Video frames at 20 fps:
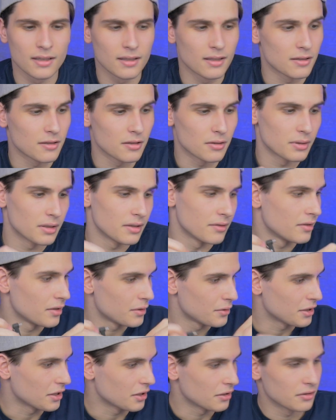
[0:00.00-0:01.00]
So a
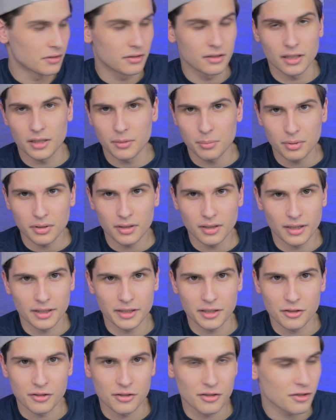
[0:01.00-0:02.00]
very good tip I
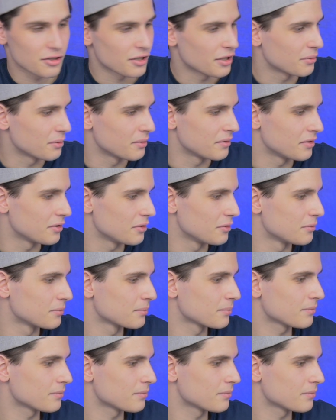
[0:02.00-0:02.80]
can share with you